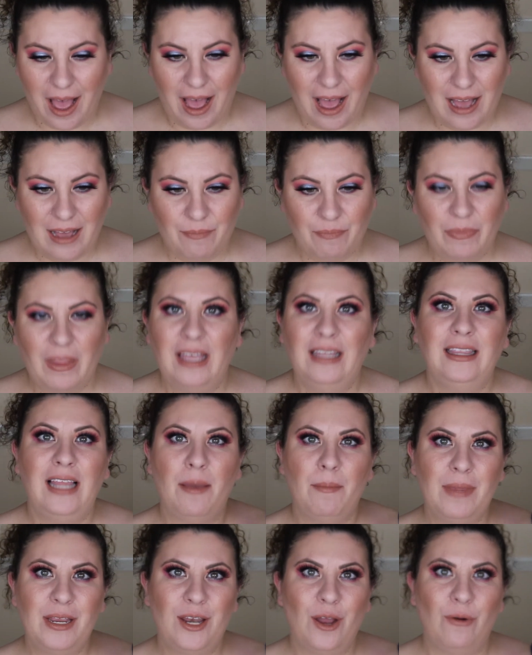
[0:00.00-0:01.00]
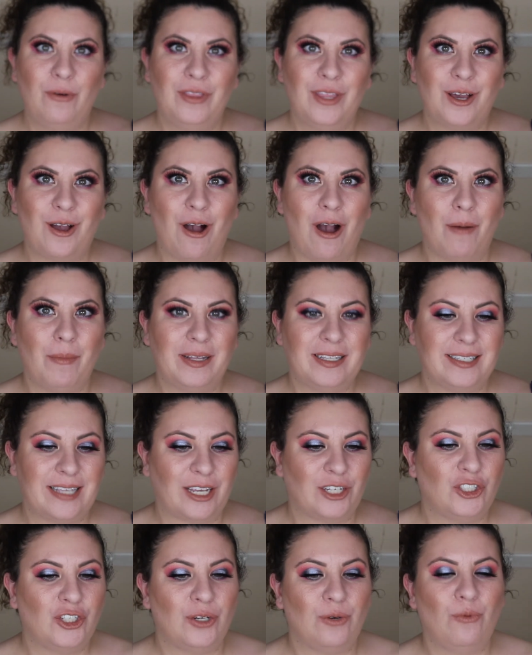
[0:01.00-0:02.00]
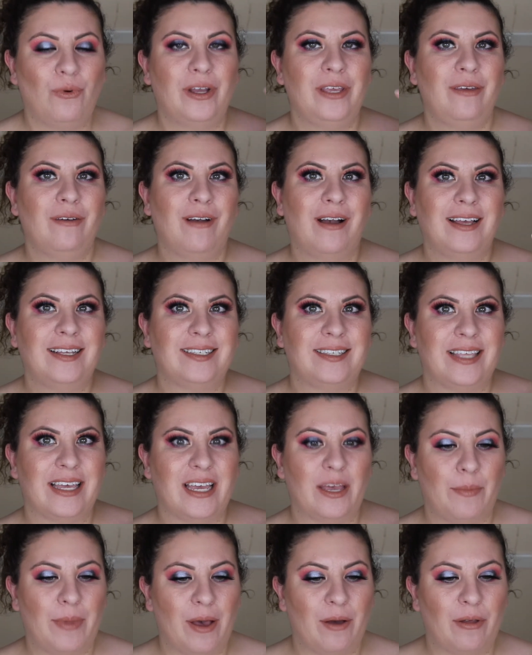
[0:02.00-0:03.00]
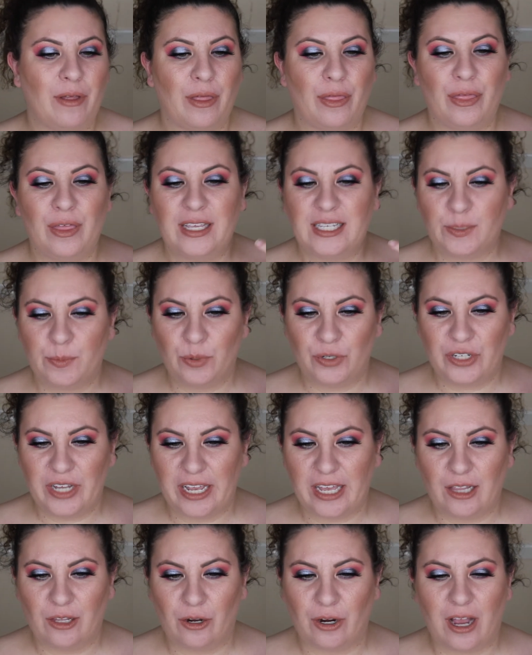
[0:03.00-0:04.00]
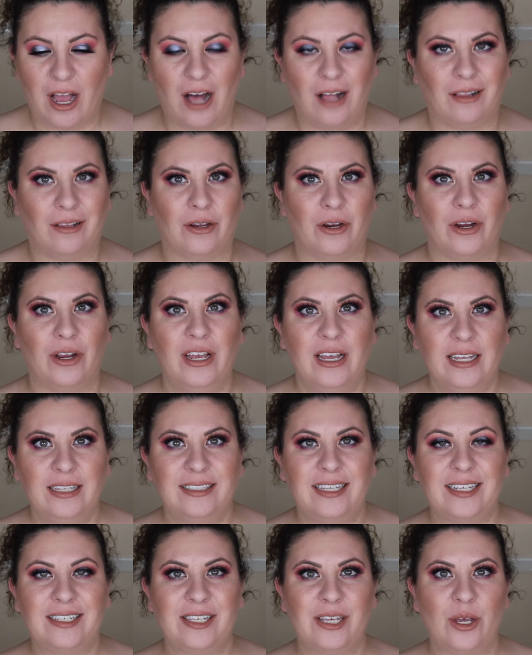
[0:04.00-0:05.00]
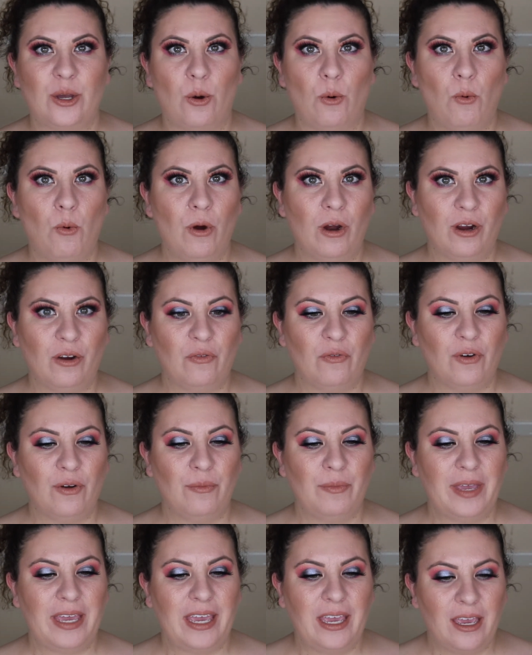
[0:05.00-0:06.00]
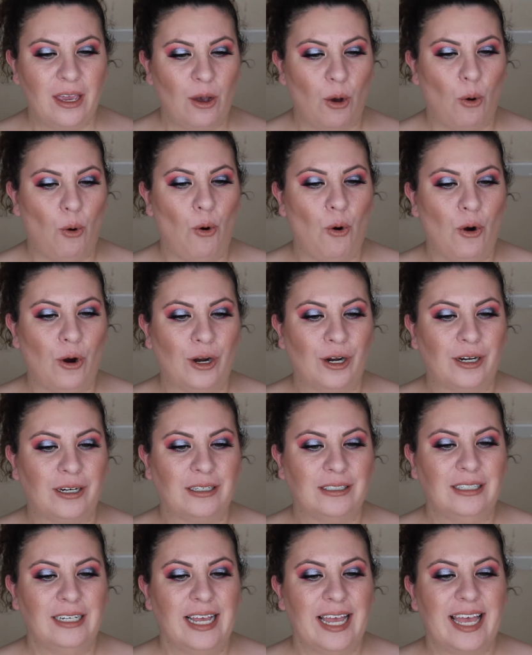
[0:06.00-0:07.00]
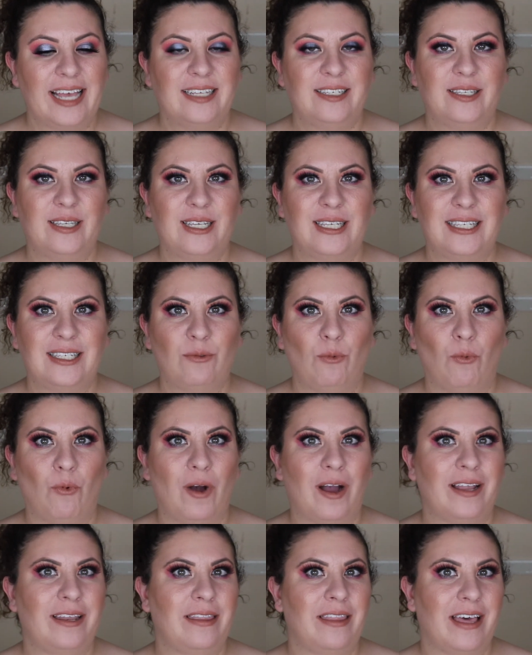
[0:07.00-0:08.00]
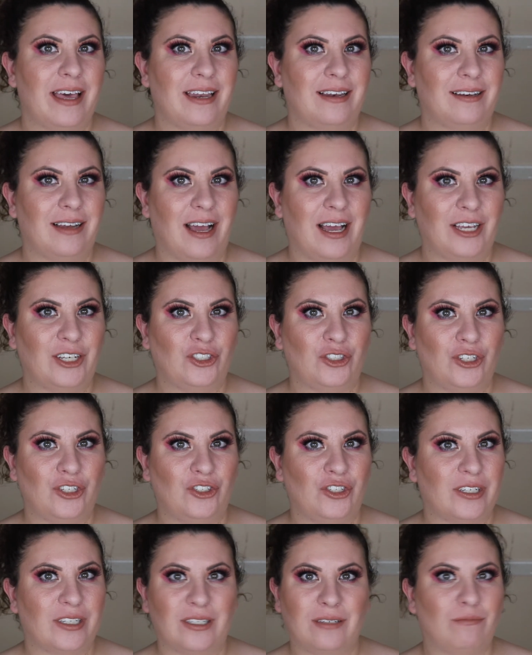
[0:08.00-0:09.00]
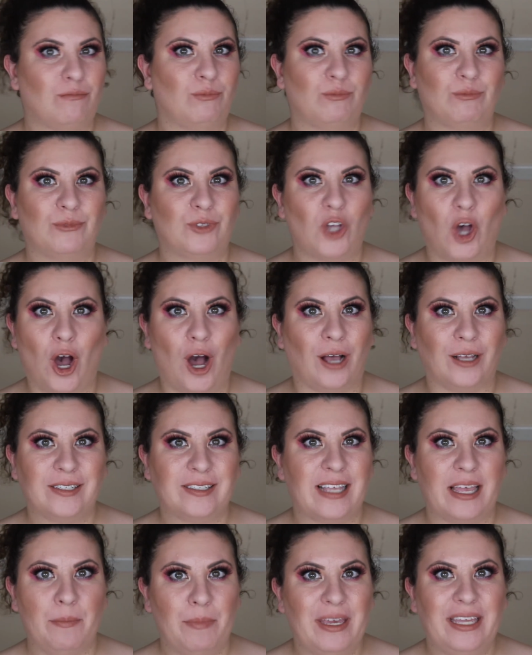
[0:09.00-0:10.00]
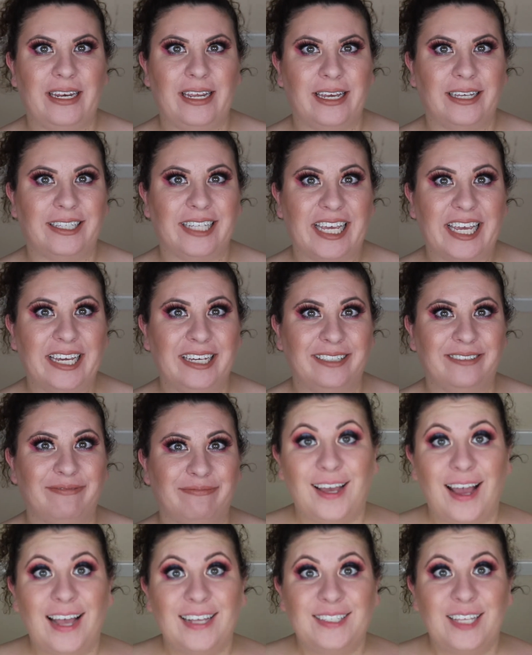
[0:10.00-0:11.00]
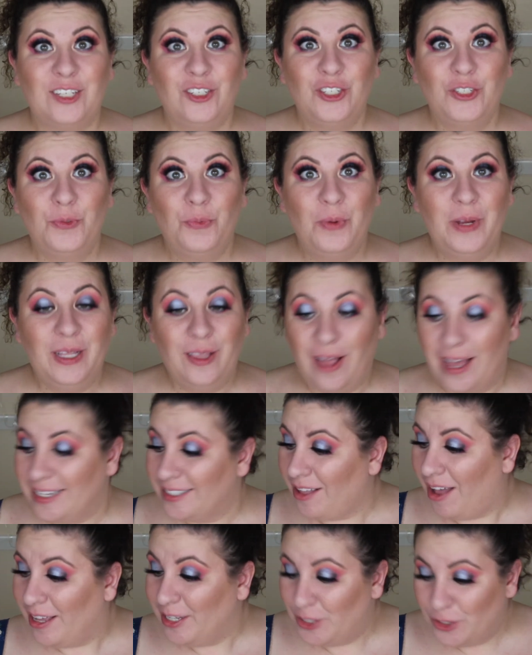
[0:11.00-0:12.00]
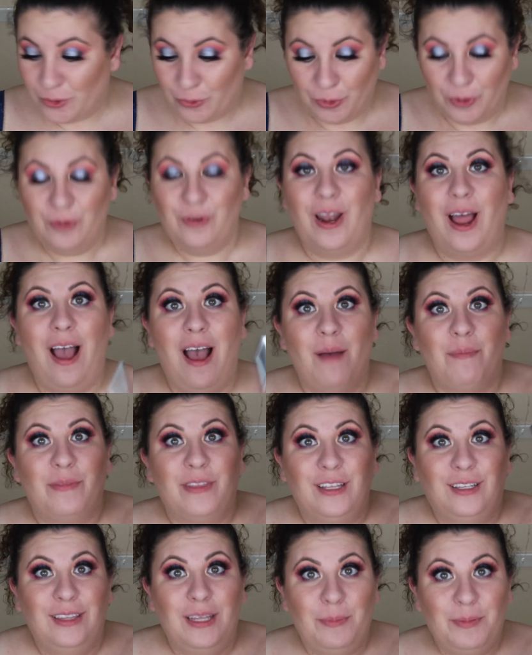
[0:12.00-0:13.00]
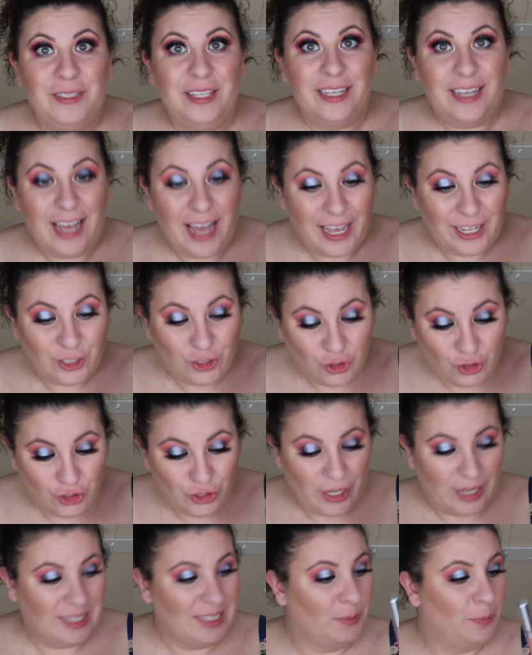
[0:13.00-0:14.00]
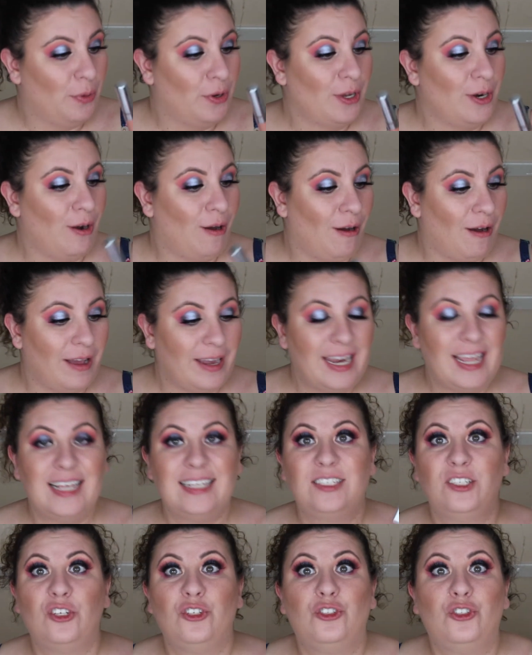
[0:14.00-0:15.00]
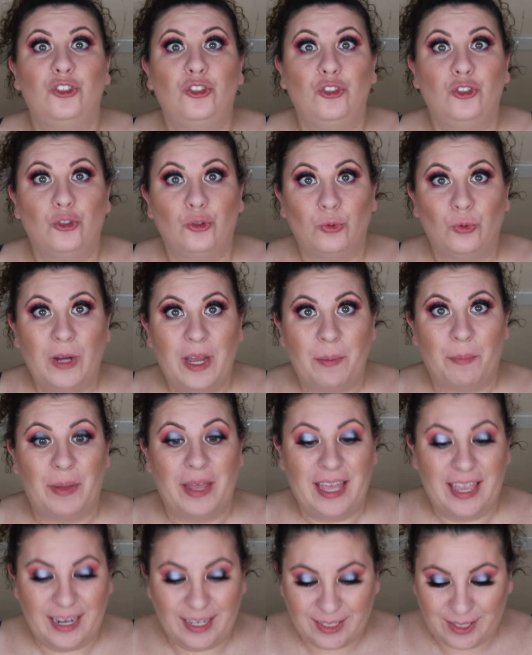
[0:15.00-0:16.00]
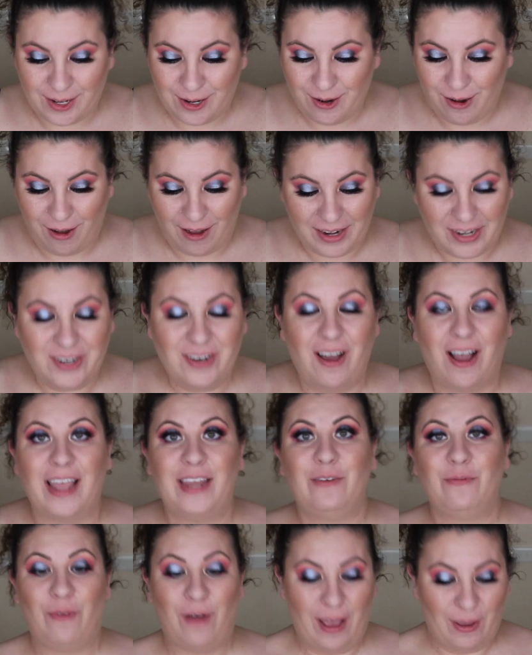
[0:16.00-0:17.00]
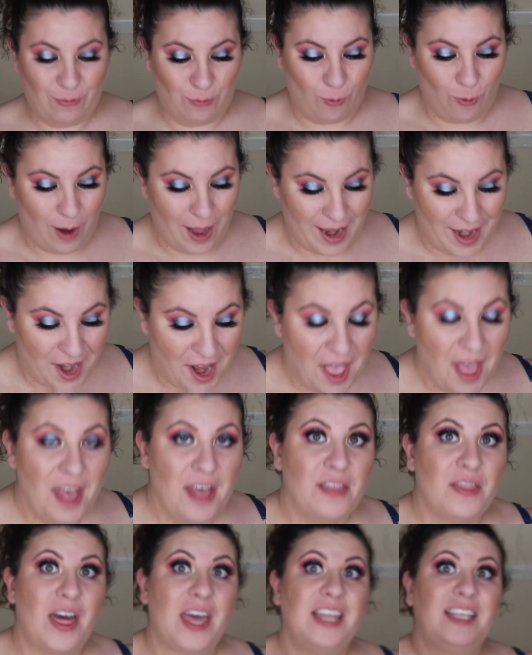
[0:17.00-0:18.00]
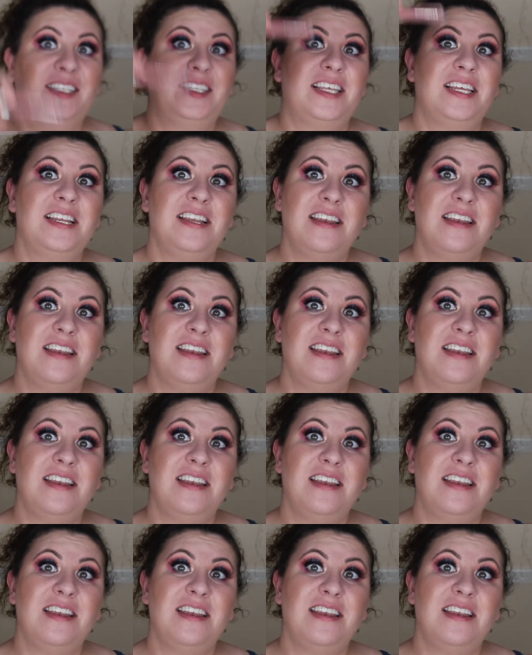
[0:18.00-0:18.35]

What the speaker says: Let me know in the comment section what you guys think about this particular color. Does it work for me, or is this one that I should just toss immediately? Guys, I just realized I screwed up. The lipstick I just put on is Strip. It is not 951. That is the